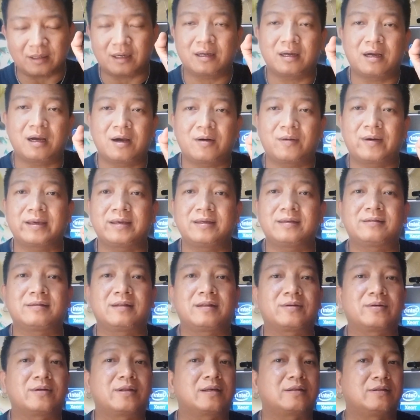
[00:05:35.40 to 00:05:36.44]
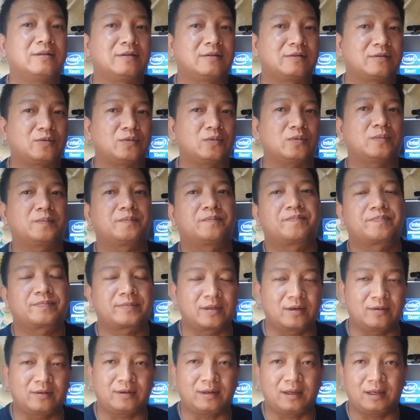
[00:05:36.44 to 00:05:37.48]
How I easily connect these two,
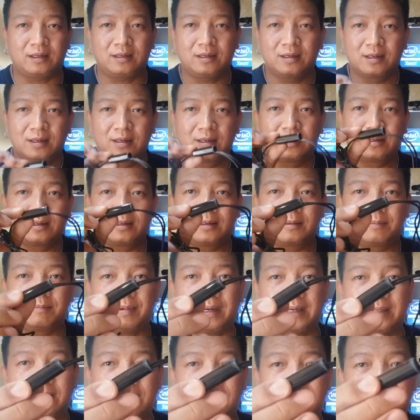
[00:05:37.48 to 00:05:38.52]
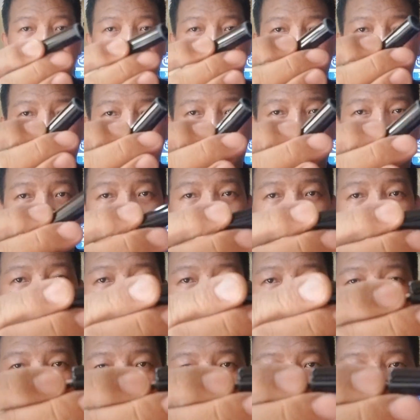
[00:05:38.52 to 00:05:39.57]
okay, by using this
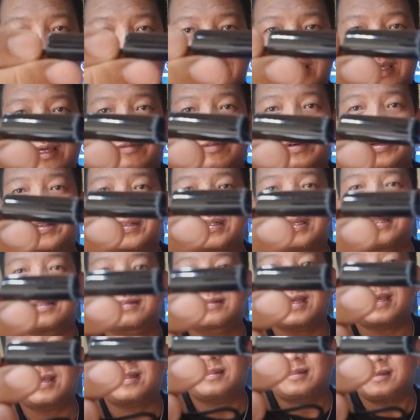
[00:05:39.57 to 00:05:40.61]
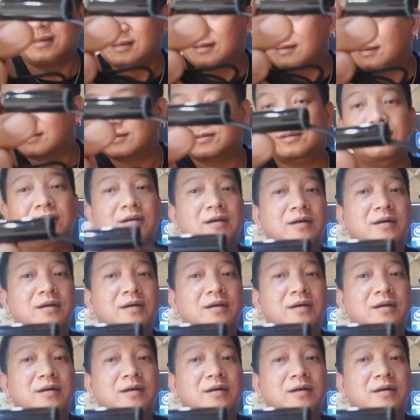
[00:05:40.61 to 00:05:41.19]
whatever is inside this